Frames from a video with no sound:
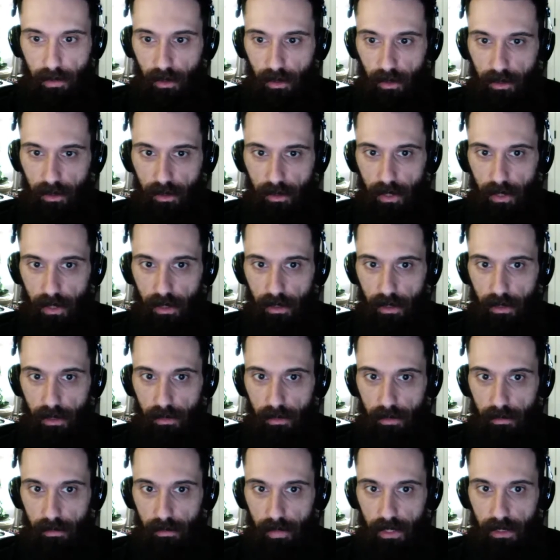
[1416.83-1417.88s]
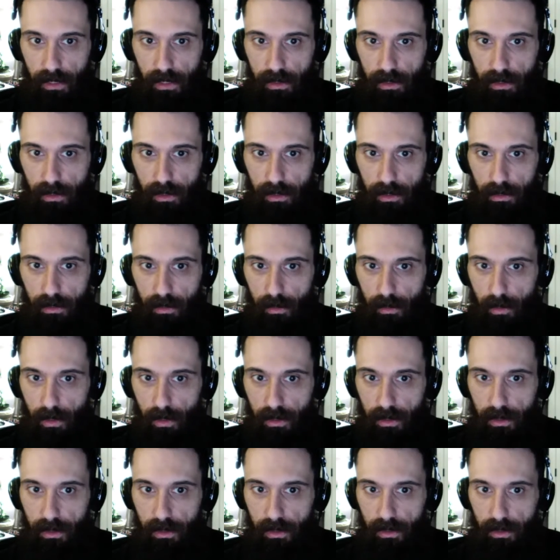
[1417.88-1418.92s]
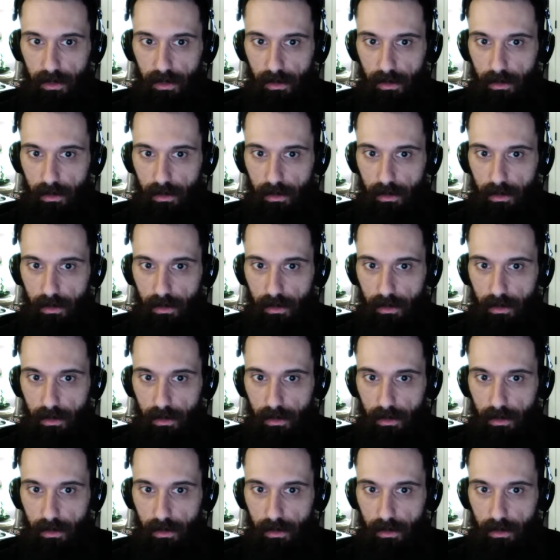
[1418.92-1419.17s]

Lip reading: Ghost Rider miniseries was